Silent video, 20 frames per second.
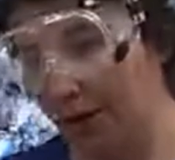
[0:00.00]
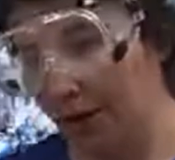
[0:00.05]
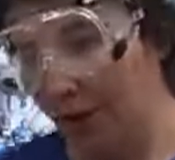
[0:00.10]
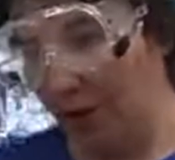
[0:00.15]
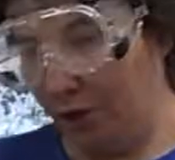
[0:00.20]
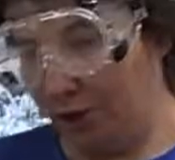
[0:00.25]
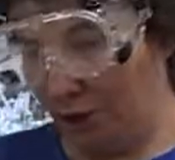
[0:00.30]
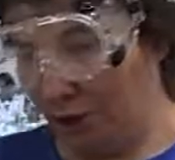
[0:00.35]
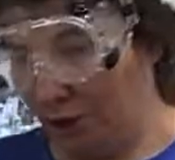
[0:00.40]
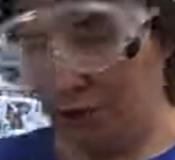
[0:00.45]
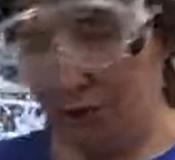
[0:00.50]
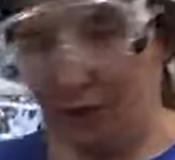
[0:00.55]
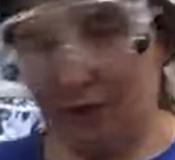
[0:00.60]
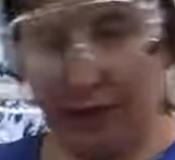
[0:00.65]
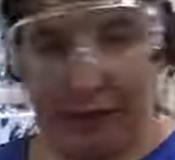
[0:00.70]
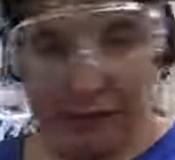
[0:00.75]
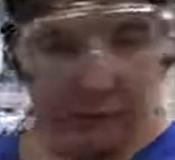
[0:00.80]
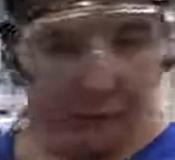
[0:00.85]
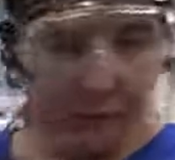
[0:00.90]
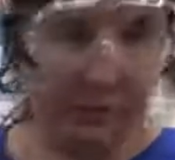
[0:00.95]
So just
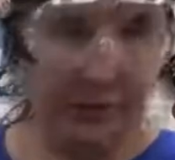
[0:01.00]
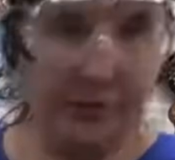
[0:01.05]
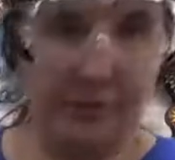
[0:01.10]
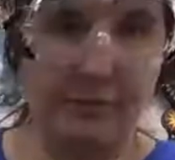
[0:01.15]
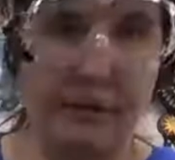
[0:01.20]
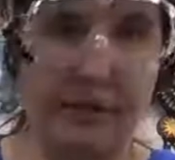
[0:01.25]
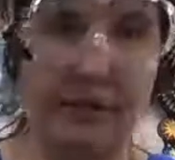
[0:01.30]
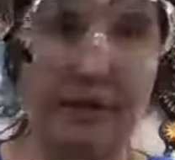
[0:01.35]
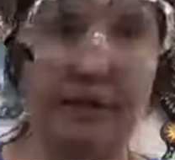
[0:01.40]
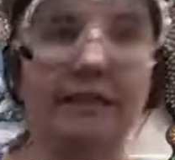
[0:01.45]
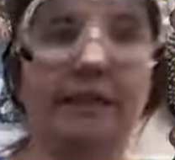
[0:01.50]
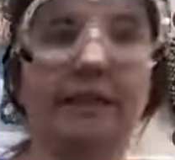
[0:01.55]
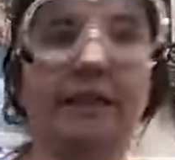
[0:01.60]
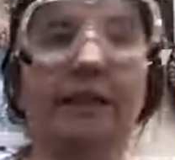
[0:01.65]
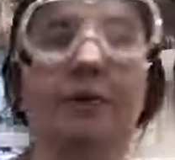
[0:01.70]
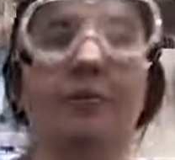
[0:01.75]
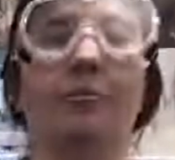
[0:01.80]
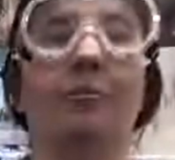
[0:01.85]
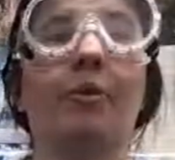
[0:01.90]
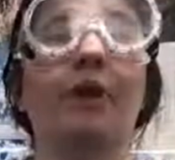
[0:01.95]
like something
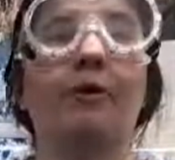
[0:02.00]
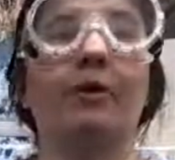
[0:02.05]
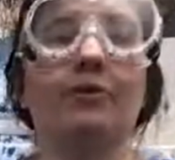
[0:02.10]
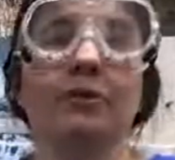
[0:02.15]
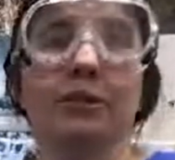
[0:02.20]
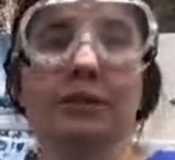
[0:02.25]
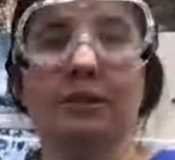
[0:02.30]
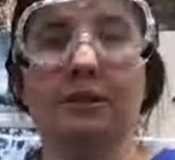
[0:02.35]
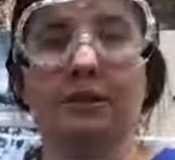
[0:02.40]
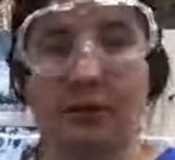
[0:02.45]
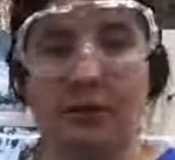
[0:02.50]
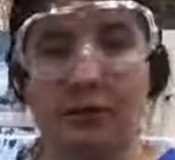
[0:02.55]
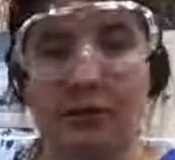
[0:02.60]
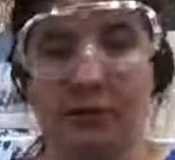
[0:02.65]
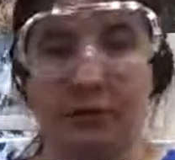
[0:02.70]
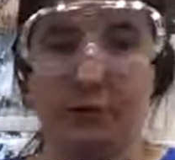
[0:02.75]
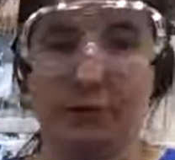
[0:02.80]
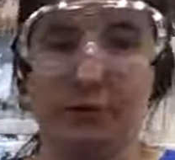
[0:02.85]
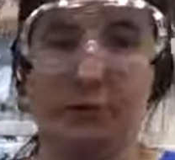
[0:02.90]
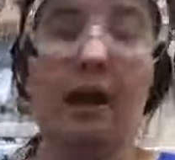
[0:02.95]
decomposes over
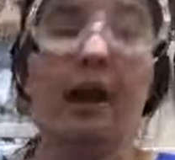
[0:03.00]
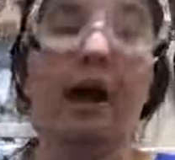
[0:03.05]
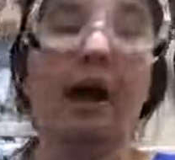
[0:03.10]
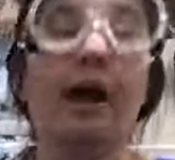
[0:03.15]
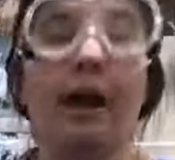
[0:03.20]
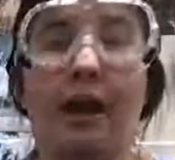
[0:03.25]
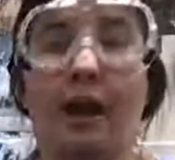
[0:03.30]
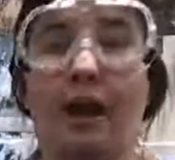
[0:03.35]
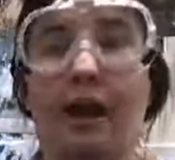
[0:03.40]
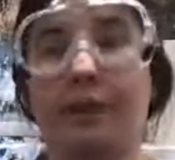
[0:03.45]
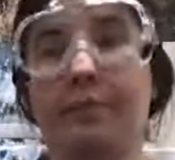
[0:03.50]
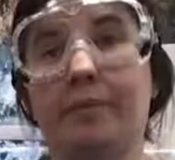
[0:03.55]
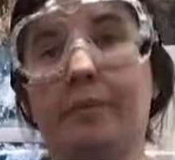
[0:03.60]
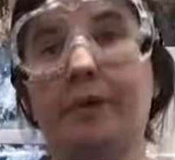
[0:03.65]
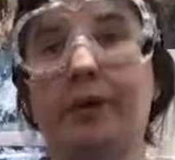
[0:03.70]
time,